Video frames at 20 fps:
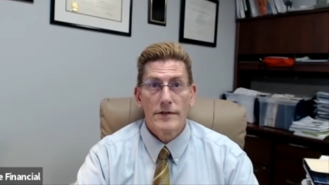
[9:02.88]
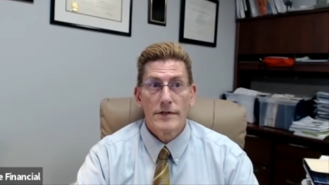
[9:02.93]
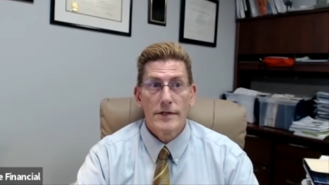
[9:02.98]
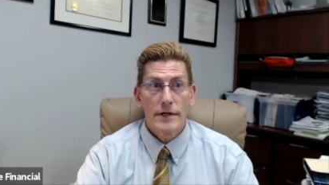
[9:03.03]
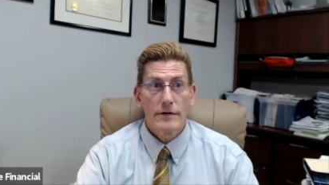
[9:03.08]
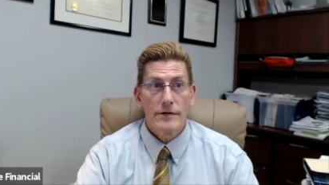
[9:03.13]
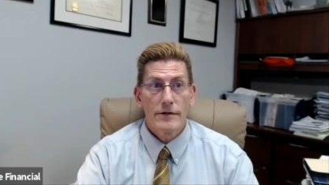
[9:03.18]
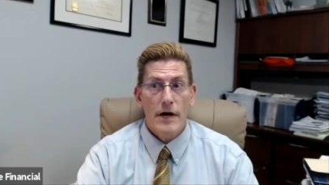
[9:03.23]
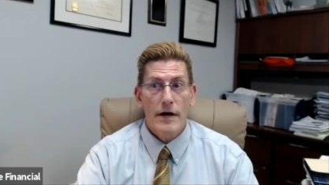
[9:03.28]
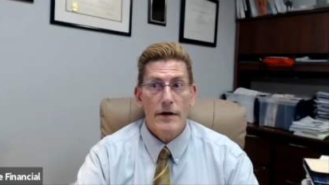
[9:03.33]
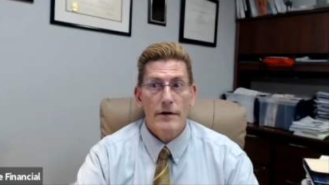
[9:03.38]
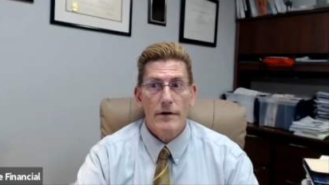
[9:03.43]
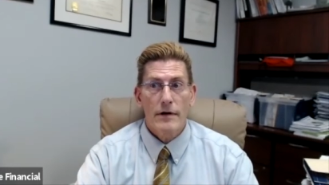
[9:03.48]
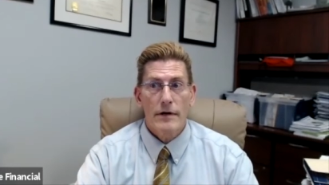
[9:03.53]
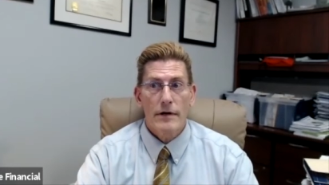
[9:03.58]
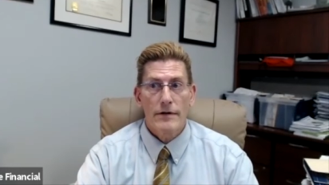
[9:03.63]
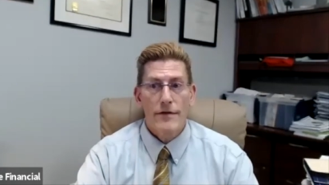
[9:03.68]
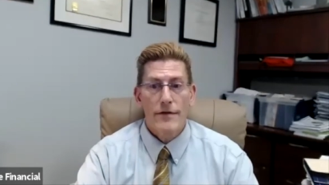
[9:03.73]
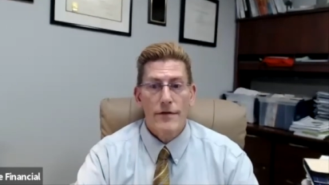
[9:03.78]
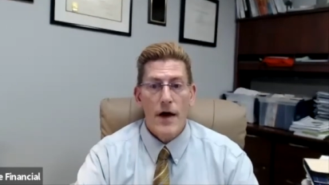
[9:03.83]
year is our,
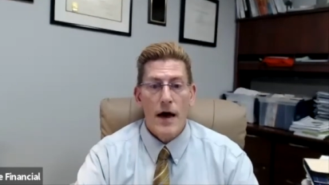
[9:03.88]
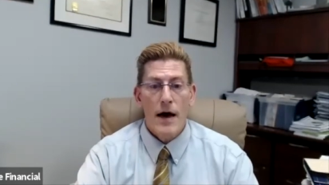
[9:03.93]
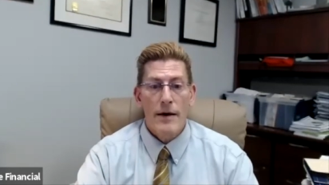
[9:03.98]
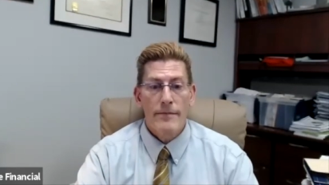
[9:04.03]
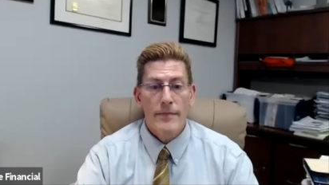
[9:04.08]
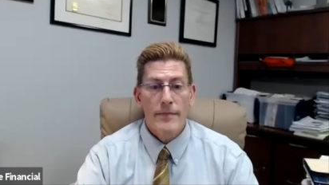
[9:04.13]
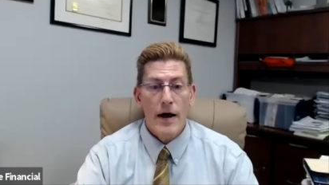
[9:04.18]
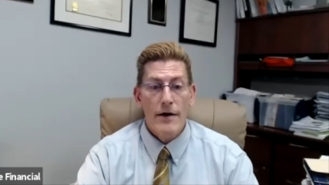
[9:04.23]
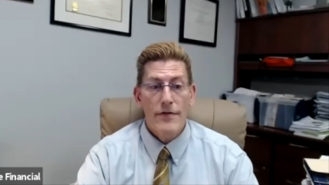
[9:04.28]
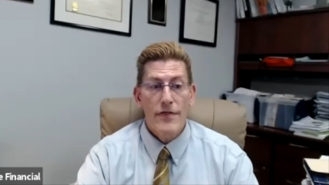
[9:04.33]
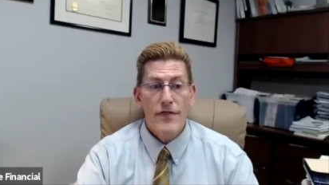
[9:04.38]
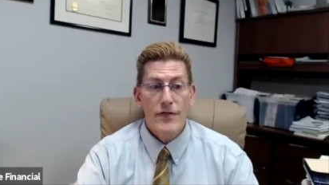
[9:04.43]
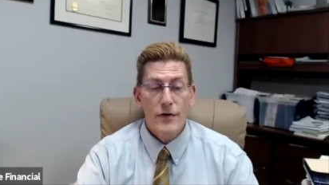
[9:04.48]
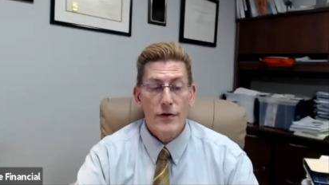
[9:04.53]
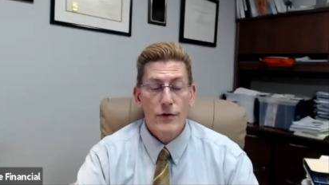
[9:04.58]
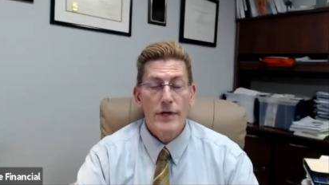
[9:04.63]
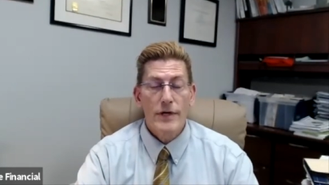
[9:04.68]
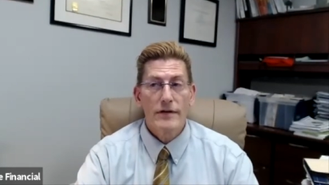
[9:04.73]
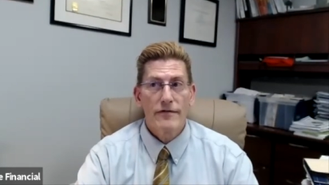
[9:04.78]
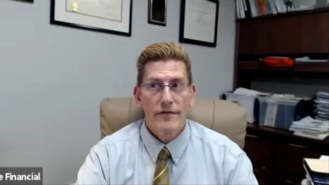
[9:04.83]
um, our
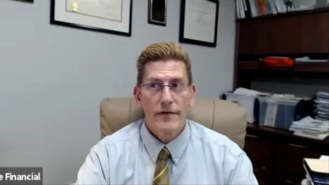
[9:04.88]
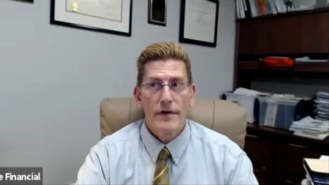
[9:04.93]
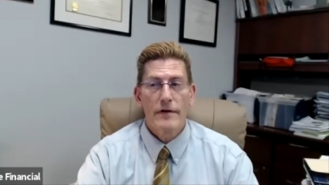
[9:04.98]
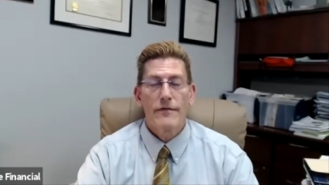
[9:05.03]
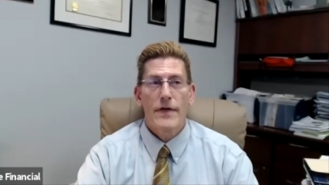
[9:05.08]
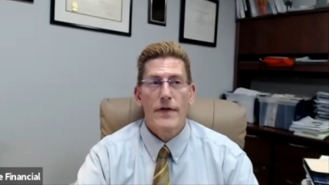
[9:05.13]
35th